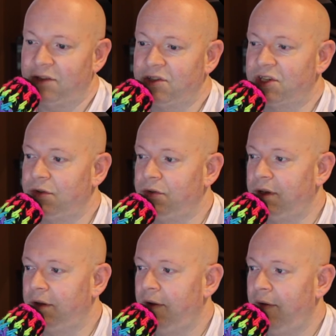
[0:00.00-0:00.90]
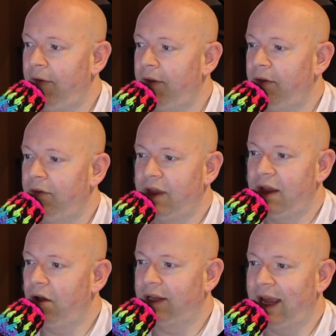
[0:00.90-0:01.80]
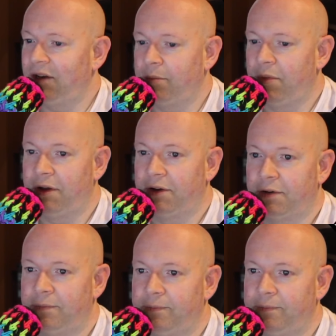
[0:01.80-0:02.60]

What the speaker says: ensued. They all ganged up on her.